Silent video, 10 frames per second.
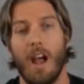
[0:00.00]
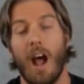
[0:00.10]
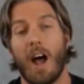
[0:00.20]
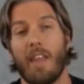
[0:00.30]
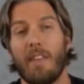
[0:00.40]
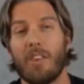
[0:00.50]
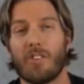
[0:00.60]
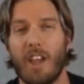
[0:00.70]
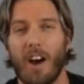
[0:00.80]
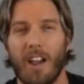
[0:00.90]
And then there's
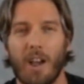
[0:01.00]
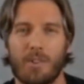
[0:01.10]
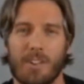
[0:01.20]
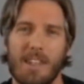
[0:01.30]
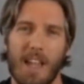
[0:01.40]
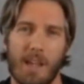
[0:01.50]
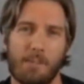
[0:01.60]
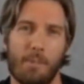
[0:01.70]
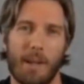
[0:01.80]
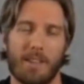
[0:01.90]
the IoT
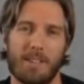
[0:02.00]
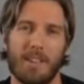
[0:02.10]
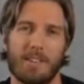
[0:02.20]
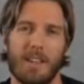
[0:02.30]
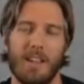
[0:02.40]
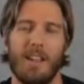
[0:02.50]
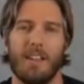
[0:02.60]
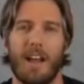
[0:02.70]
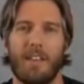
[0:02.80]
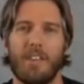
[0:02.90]
capabilities.
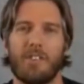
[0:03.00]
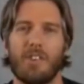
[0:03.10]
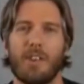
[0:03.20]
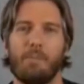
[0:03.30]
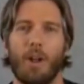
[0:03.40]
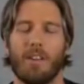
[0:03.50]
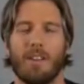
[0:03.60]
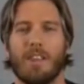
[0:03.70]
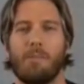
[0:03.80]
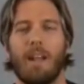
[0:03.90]
Now, this is the
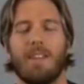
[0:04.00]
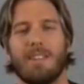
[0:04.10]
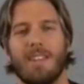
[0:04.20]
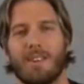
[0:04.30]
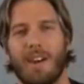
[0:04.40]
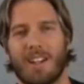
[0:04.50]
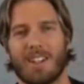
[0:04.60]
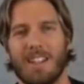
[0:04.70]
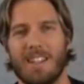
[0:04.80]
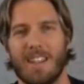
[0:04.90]
ability to
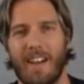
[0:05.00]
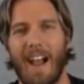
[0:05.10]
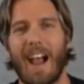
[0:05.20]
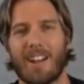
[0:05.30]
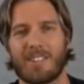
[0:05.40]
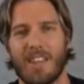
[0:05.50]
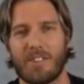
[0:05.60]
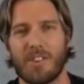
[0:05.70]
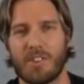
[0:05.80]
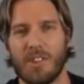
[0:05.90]
actually
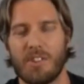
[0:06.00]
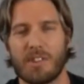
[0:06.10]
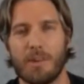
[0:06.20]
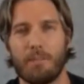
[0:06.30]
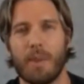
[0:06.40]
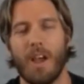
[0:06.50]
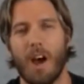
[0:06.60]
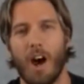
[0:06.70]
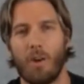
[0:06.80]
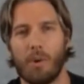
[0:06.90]
access the system
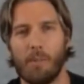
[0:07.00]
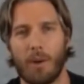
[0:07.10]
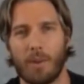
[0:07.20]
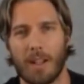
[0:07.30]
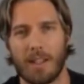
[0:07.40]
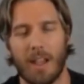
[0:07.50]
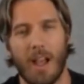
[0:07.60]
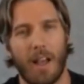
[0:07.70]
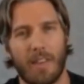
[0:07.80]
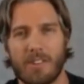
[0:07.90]
remotely.
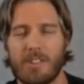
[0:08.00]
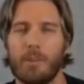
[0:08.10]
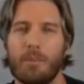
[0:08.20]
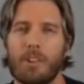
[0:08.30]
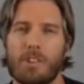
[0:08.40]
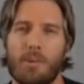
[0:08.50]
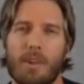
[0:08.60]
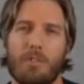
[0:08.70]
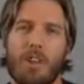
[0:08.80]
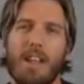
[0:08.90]
And this is something that's come
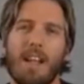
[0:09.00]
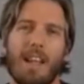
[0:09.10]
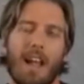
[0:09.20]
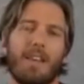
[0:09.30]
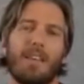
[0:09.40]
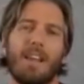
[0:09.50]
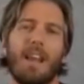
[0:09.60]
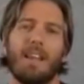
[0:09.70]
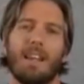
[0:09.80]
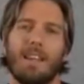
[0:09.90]
in really handy
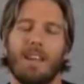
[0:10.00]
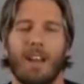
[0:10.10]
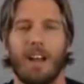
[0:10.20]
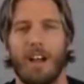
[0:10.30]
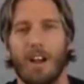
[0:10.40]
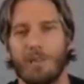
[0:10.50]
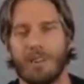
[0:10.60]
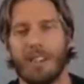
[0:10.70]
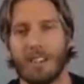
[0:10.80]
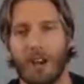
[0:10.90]
lately,
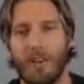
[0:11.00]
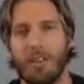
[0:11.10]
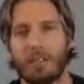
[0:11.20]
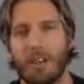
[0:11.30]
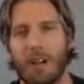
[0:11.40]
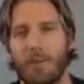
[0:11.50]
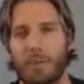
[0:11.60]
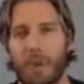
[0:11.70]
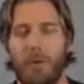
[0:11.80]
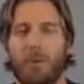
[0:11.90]
obviously in COVID
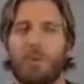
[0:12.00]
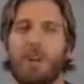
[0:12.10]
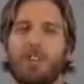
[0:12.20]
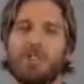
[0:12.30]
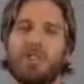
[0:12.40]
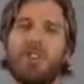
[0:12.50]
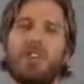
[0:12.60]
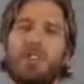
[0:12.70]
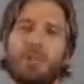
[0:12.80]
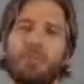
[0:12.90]
times, where we've really
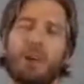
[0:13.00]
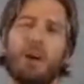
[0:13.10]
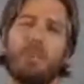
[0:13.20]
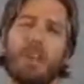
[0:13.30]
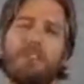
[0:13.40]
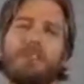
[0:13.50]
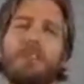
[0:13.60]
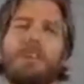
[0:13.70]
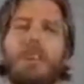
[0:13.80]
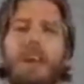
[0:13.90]
struggled sometimes to get
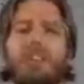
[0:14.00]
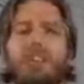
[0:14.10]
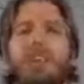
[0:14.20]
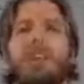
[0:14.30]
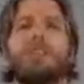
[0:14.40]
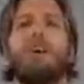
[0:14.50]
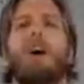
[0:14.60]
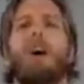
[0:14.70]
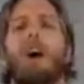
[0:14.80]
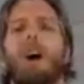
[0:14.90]
field engineers
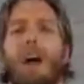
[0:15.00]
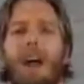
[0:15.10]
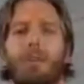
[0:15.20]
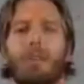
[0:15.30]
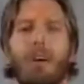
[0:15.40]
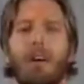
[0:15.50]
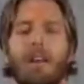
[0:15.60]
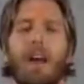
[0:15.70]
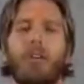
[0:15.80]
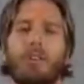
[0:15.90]
out
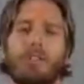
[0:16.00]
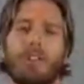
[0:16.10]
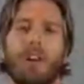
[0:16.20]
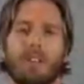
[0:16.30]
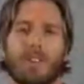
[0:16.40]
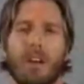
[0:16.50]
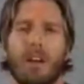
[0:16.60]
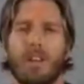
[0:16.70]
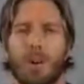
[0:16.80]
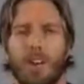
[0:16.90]
onto site
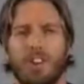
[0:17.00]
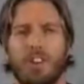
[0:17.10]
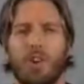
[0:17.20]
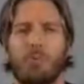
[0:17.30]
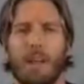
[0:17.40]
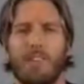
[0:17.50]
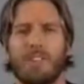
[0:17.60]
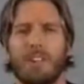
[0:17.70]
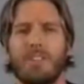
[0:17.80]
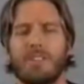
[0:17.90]
to actually do
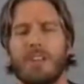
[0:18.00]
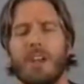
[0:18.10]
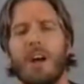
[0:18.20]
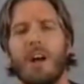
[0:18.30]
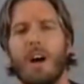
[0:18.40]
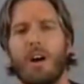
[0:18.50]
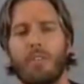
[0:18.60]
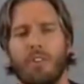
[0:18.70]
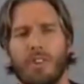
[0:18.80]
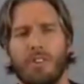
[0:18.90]
maintenance
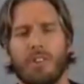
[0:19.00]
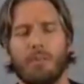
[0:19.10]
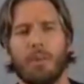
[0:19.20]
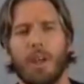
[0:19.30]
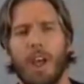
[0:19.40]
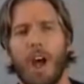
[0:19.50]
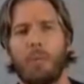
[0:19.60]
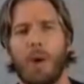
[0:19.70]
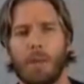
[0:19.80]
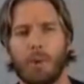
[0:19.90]
of the system.
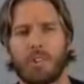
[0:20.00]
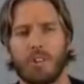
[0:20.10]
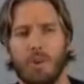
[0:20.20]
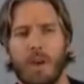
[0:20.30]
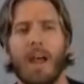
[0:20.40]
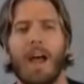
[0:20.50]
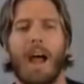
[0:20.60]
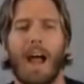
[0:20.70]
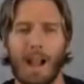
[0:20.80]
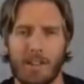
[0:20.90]
And we're able to
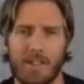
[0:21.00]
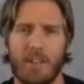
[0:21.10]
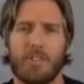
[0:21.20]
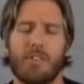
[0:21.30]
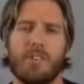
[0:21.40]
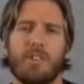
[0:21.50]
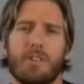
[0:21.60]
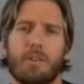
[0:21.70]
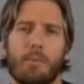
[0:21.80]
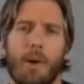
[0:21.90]
access the
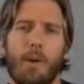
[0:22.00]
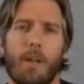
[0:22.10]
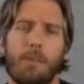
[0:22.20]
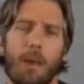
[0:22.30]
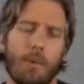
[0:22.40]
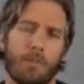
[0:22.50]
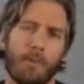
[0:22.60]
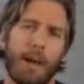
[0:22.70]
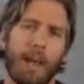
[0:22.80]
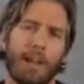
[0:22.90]
system remotely, maybe
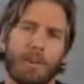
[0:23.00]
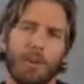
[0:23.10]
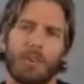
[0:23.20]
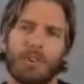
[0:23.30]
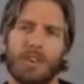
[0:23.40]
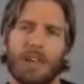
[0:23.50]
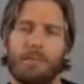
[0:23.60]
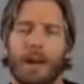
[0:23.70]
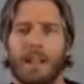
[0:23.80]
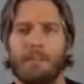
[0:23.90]
from our headquarters here
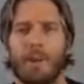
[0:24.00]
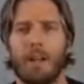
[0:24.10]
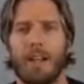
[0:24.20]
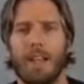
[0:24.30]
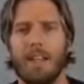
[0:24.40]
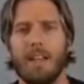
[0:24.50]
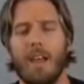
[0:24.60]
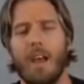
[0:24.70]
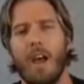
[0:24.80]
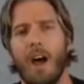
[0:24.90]
back in Berlin.
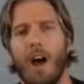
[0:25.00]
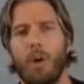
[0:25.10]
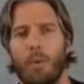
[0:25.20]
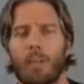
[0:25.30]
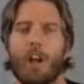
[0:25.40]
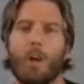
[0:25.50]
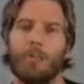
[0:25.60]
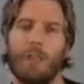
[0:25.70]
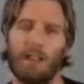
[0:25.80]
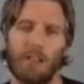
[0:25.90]
And we can
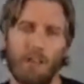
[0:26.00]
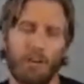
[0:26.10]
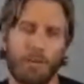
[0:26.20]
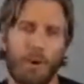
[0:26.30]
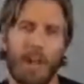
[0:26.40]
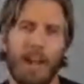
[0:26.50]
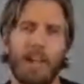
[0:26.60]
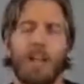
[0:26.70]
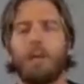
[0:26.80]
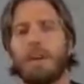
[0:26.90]
update
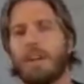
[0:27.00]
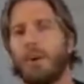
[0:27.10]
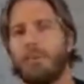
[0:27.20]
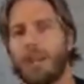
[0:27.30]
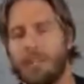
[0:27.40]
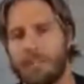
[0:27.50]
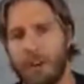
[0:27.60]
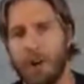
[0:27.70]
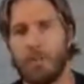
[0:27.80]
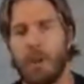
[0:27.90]
software, we can update
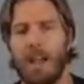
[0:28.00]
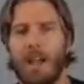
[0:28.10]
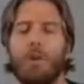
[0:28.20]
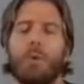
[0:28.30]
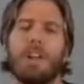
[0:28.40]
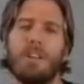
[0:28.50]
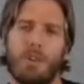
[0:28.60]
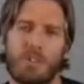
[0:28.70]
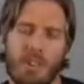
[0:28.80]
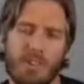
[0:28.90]
firmware, we can
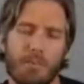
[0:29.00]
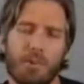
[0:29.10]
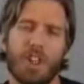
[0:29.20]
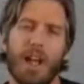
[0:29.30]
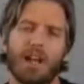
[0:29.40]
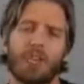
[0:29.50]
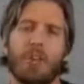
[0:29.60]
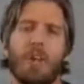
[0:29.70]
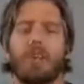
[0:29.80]
do system checks.